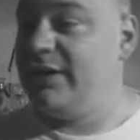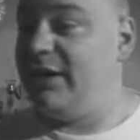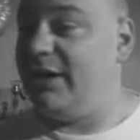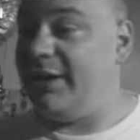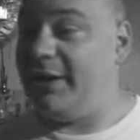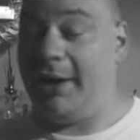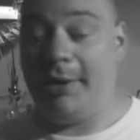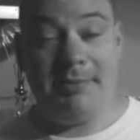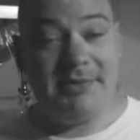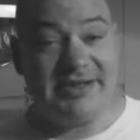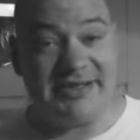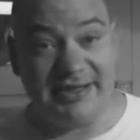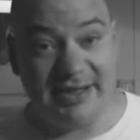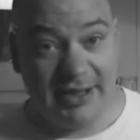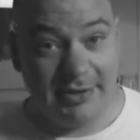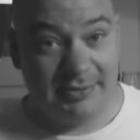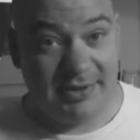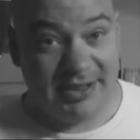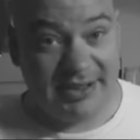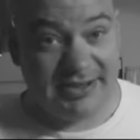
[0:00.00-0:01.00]
I'm a
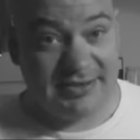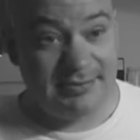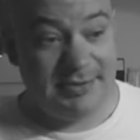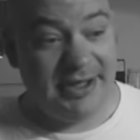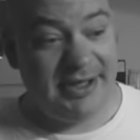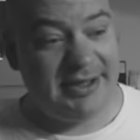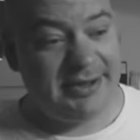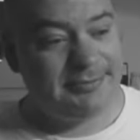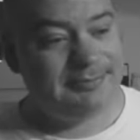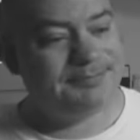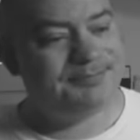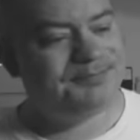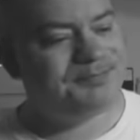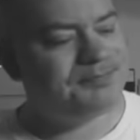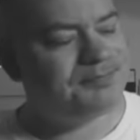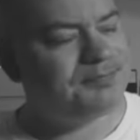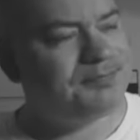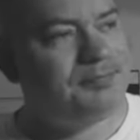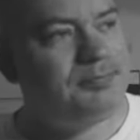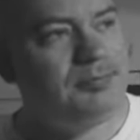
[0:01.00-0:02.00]
Cymex man,
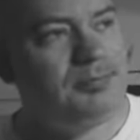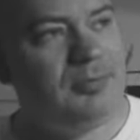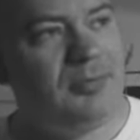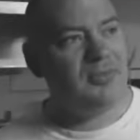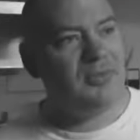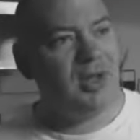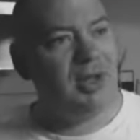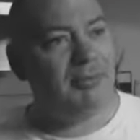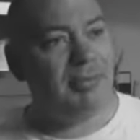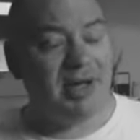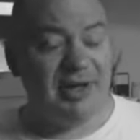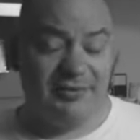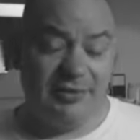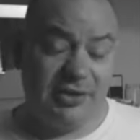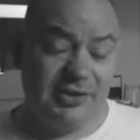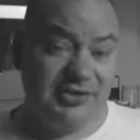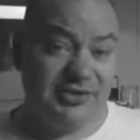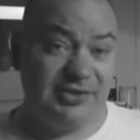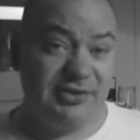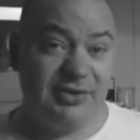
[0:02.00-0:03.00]
but I've
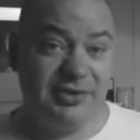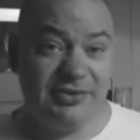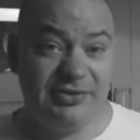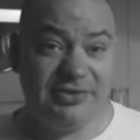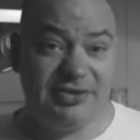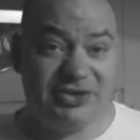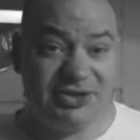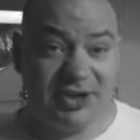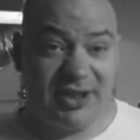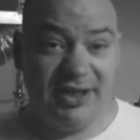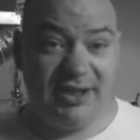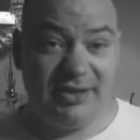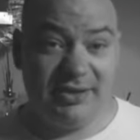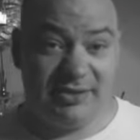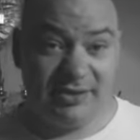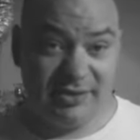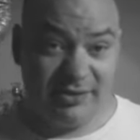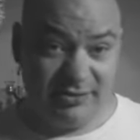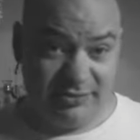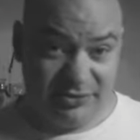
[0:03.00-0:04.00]
also used
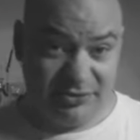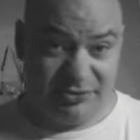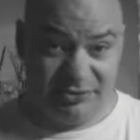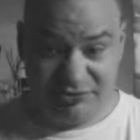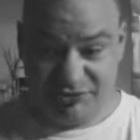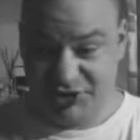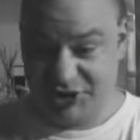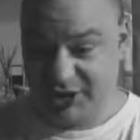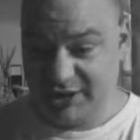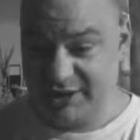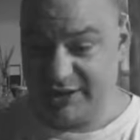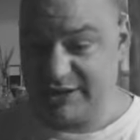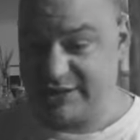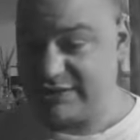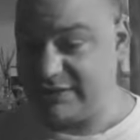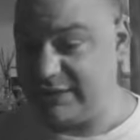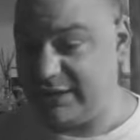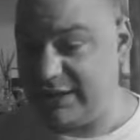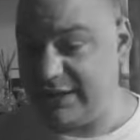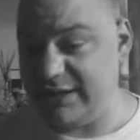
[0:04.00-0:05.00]

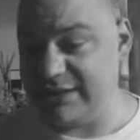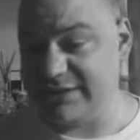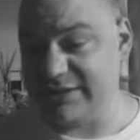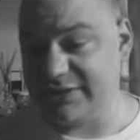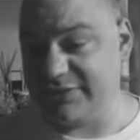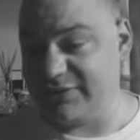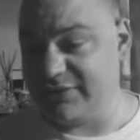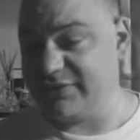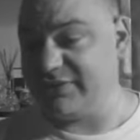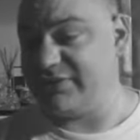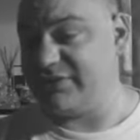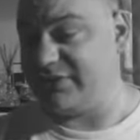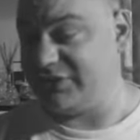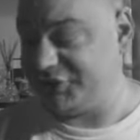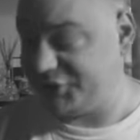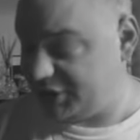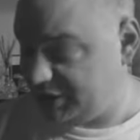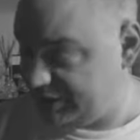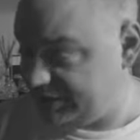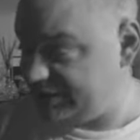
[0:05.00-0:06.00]
Chinex glass, I've used the
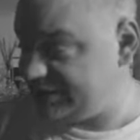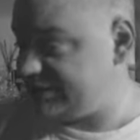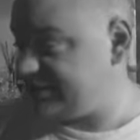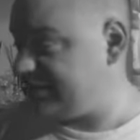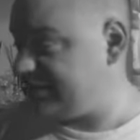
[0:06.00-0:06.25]
Chinese